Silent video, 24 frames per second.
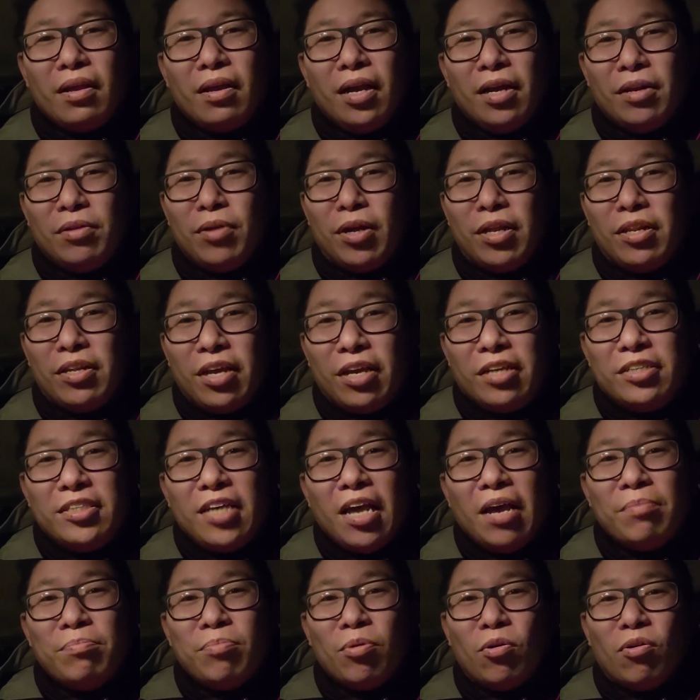And then the
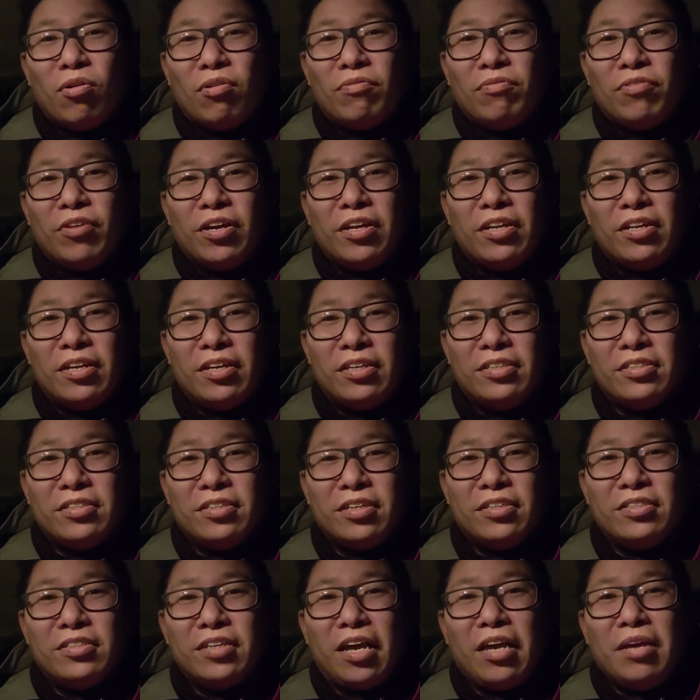example of it's
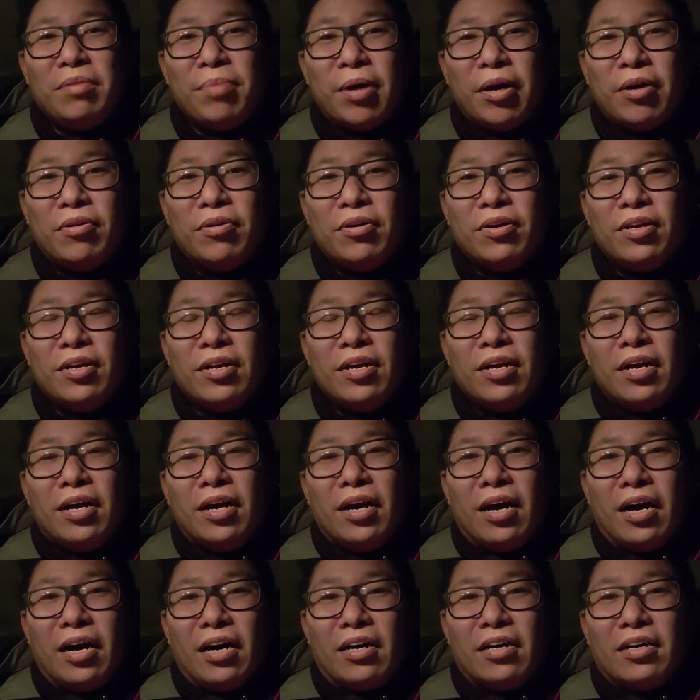it's Abel,
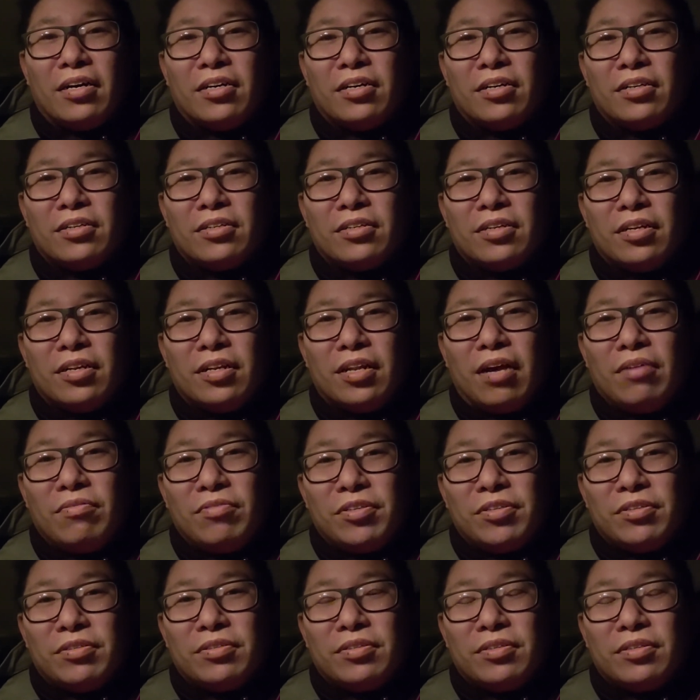uh,
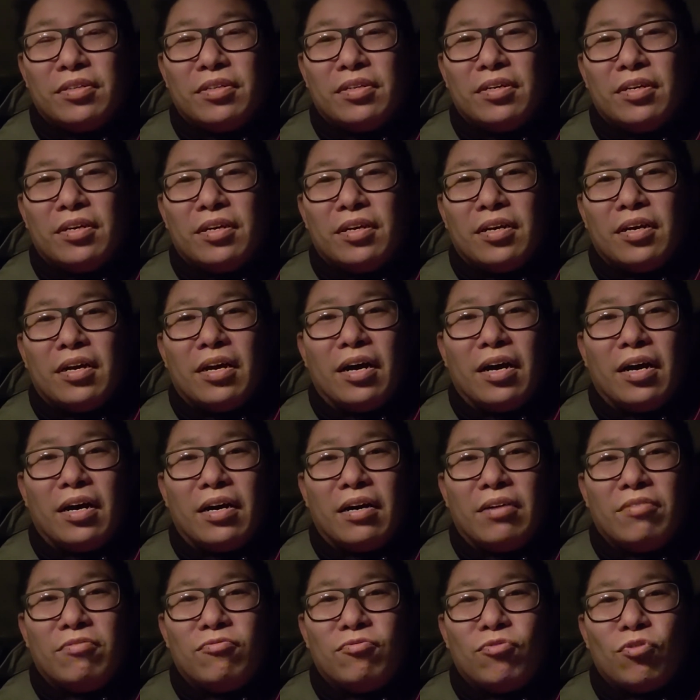eleven,
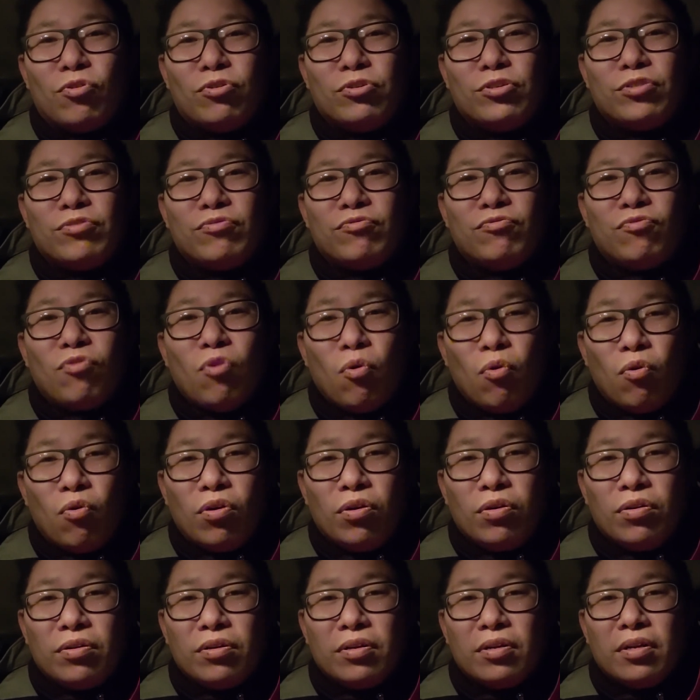uh, verse four,
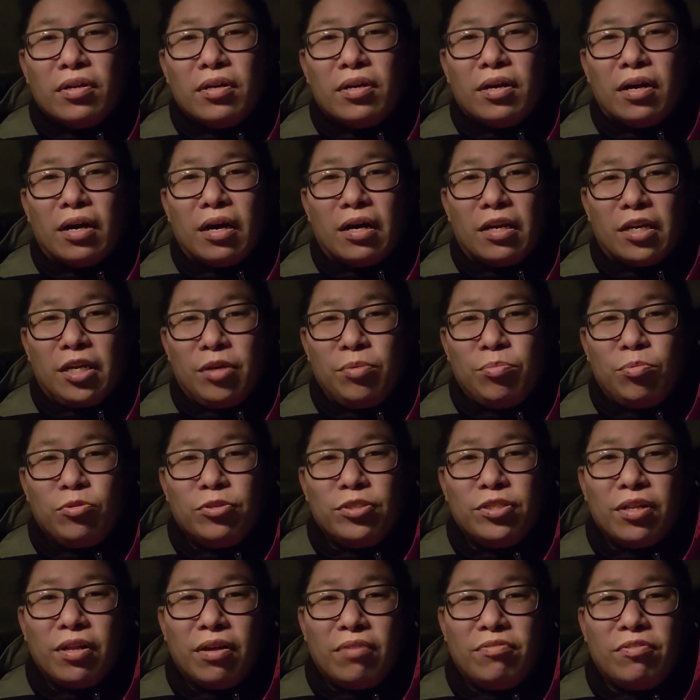uh,
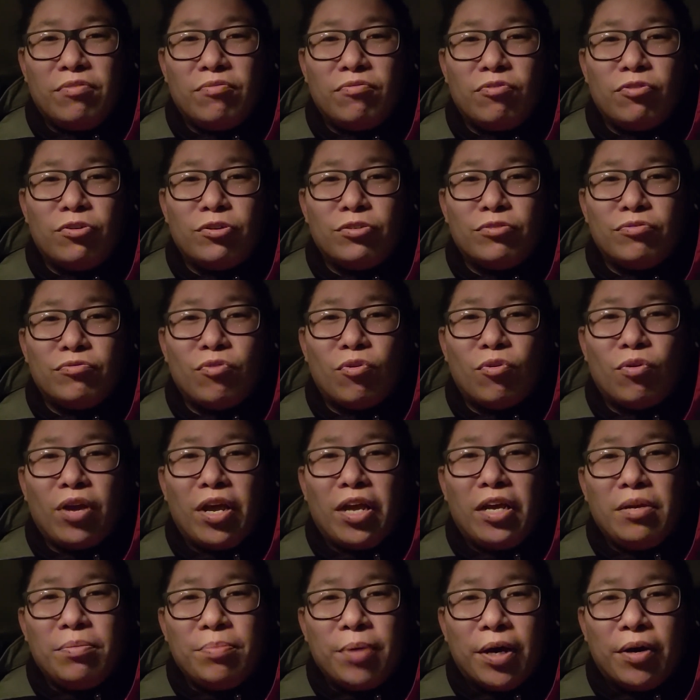Hebrews eleven verse four.
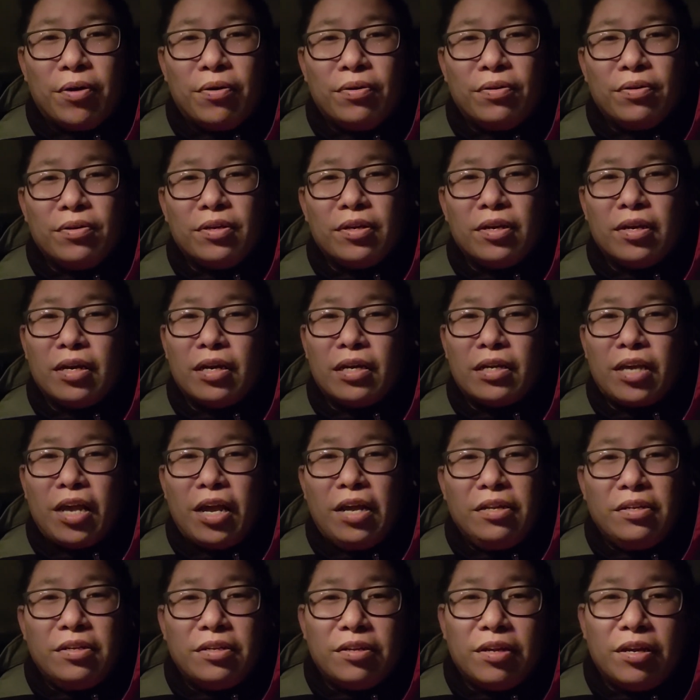Abel,
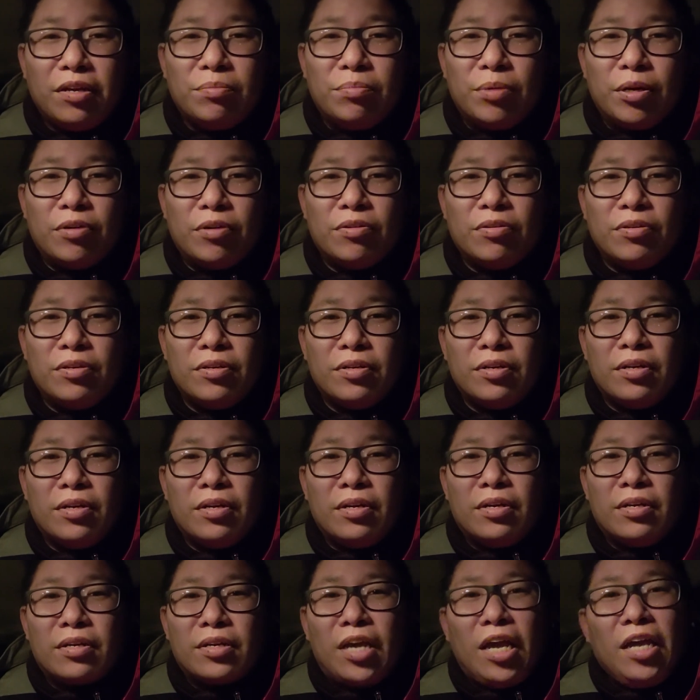Cain and Abel.
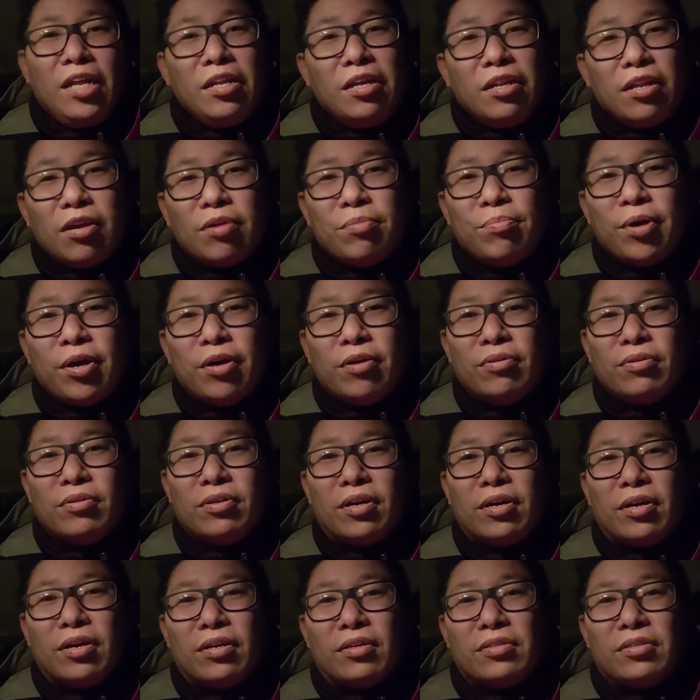Cain and Abel,
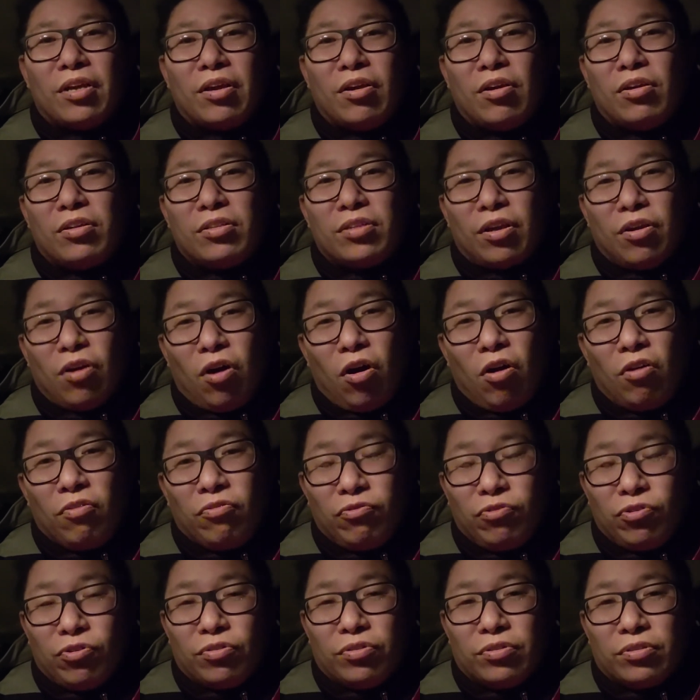uh, they they
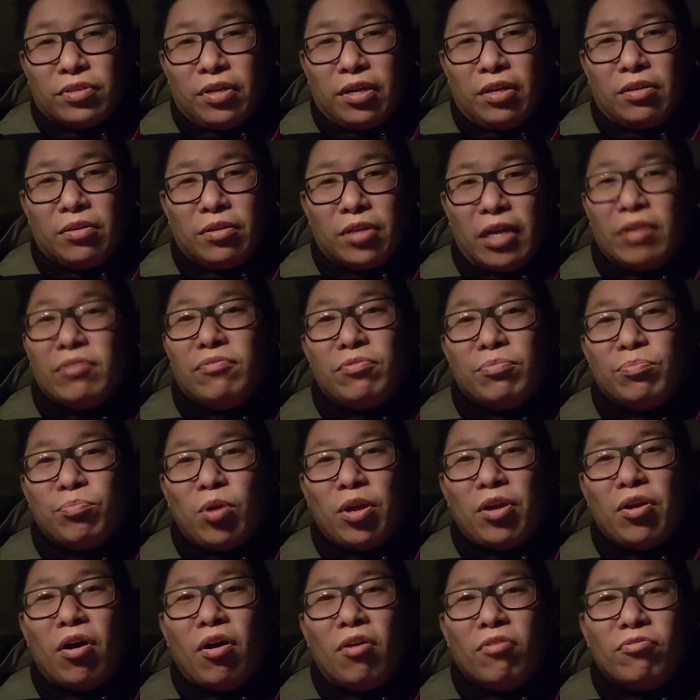offer, they give,
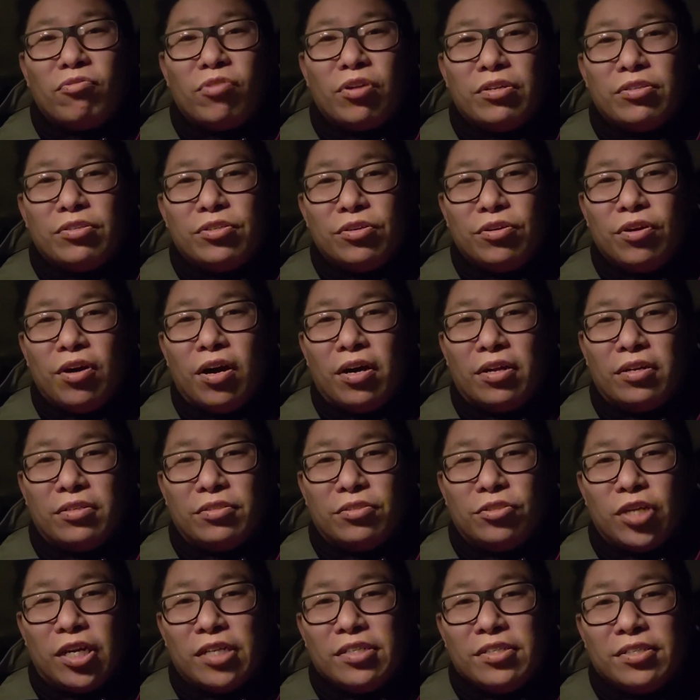bring offering to God in
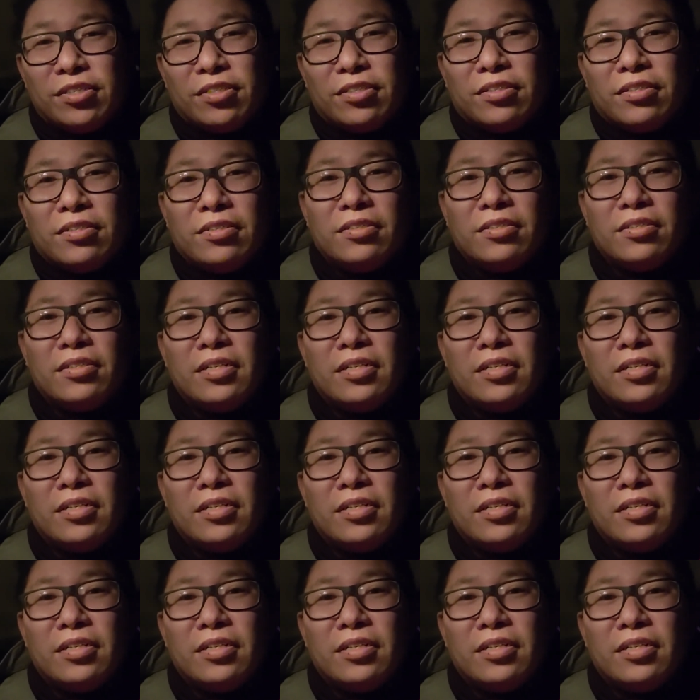Genesis,